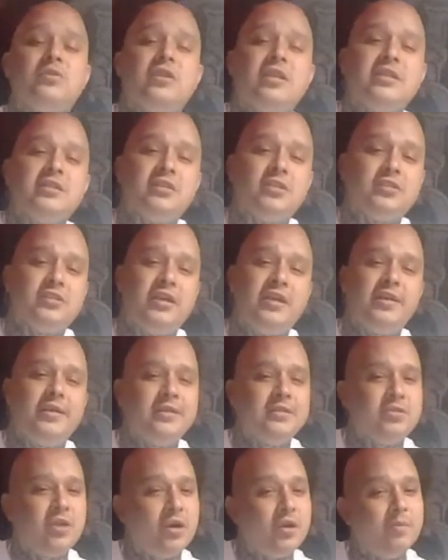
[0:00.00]
let's just say
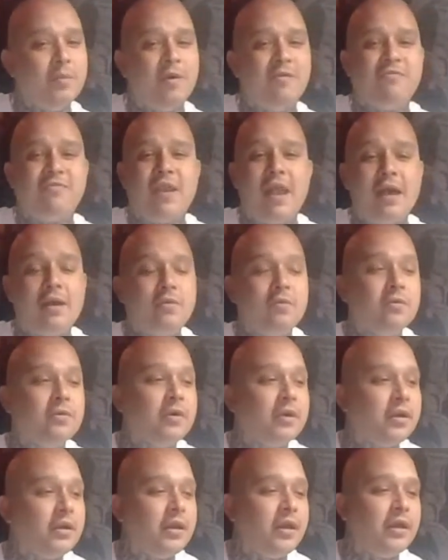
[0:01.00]
he's talking about
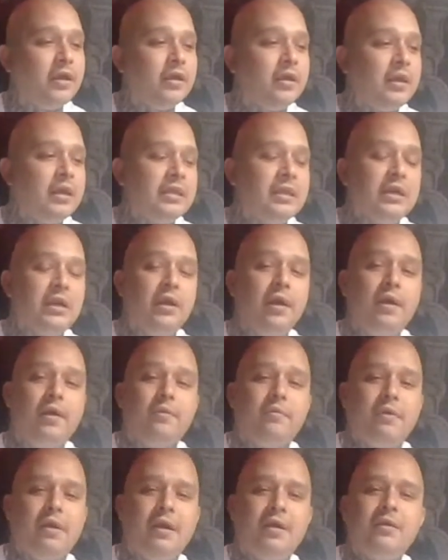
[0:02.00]
Flacco and the gun,
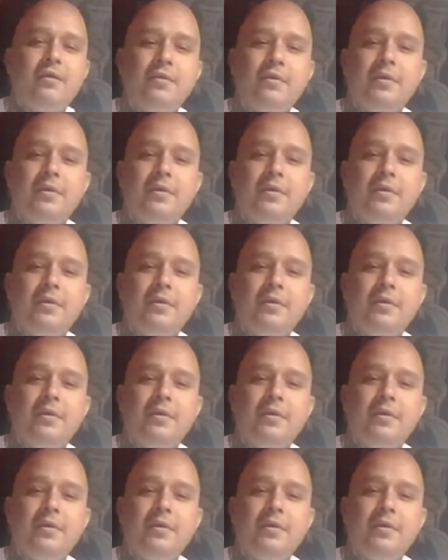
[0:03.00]
right?